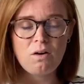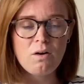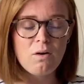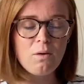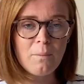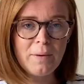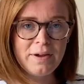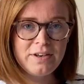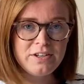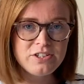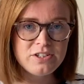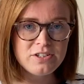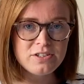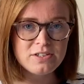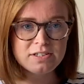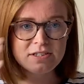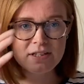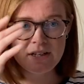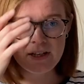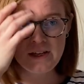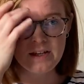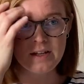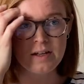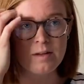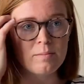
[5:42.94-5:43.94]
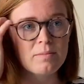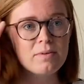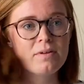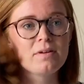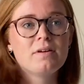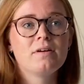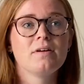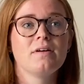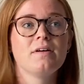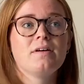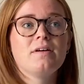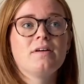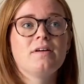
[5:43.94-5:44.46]
when do you sleep?
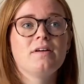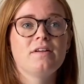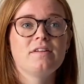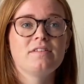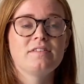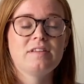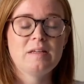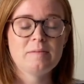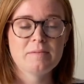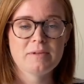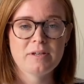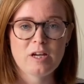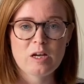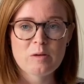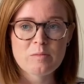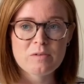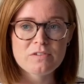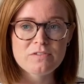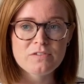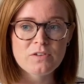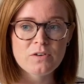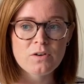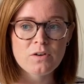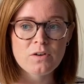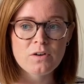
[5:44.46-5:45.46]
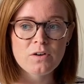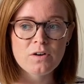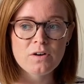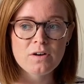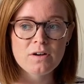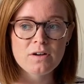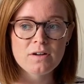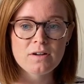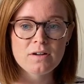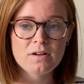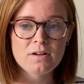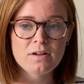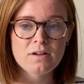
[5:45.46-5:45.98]
You sleep the night before,
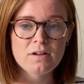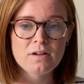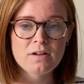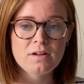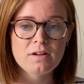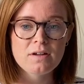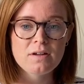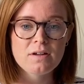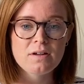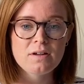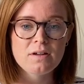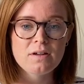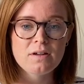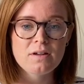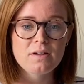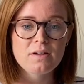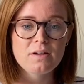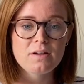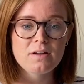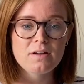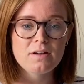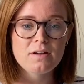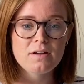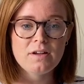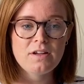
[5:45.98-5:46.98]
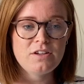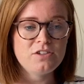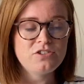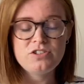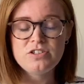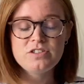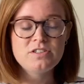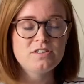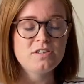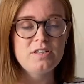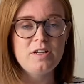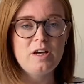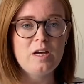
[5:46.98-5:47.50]
it's
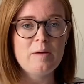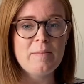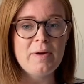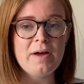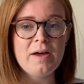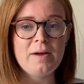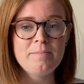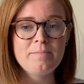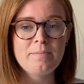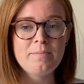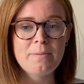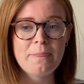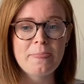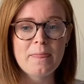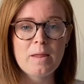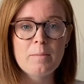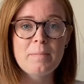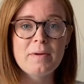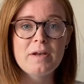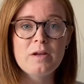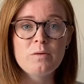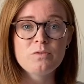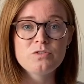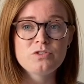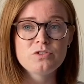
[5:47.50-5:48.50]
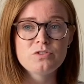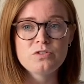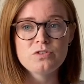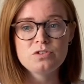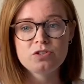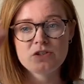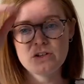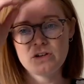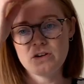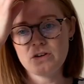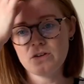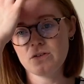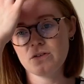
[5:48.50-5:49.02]
just a nightmare. But it was
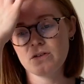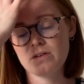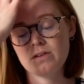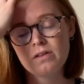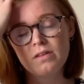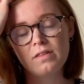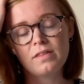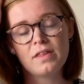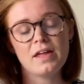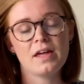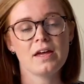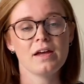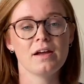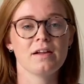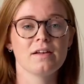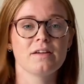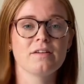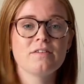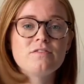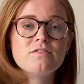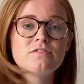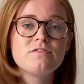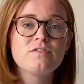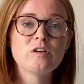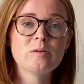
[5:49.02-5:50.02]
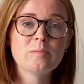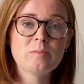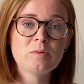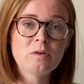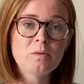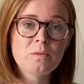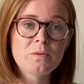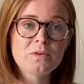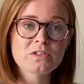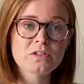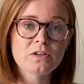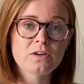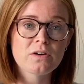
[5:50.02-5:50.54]
also the England football
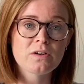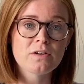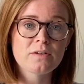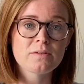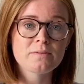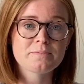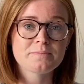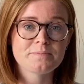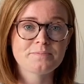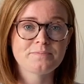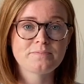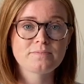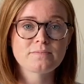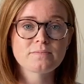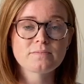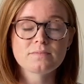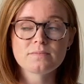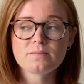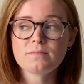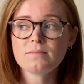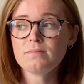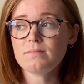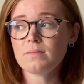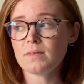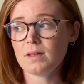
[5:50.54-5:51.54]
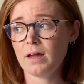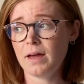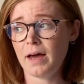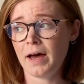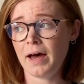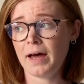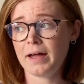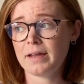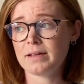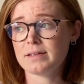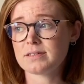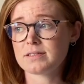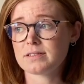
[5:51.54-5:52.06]
was on
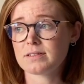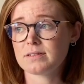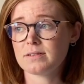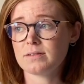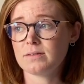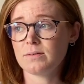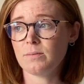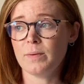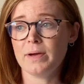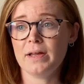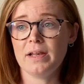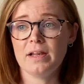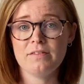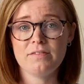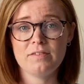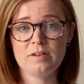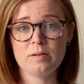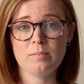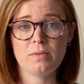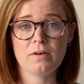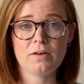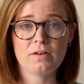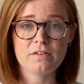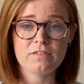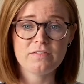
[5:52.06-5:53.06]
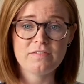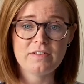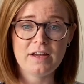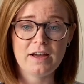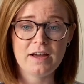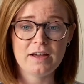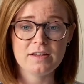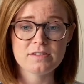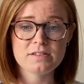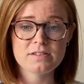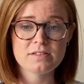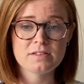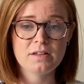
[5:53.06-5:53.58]
and we live in a block of
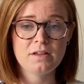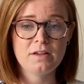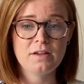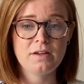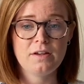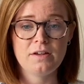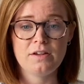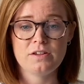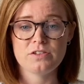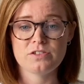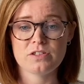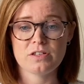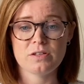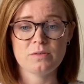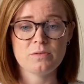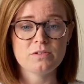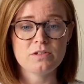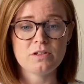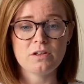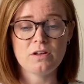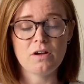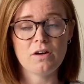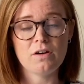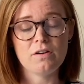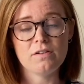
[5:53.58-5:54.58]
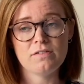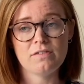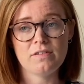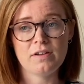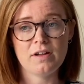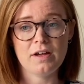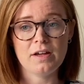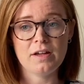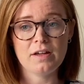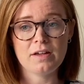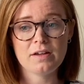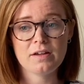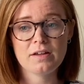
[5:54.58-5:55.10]
flats, so there was a lot of
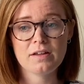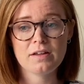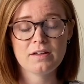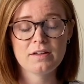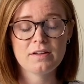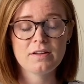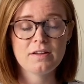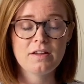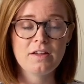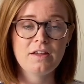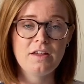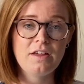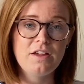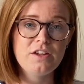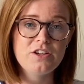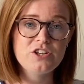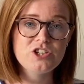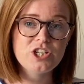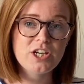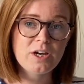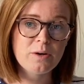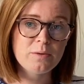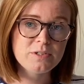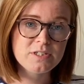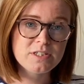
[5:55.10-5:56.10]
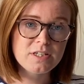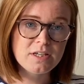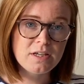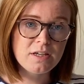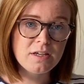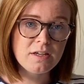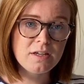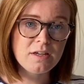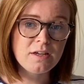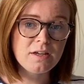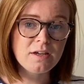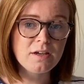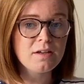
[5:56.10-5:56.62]
like
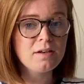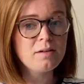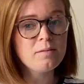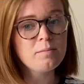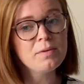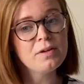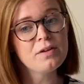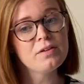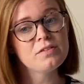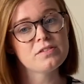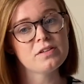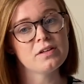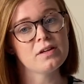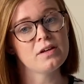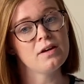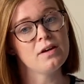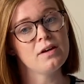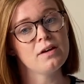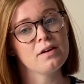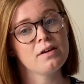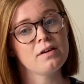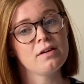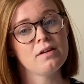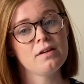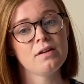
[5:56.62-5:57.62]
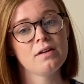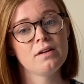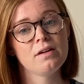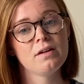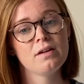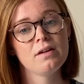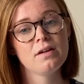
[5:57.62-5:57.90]
shouting and music, and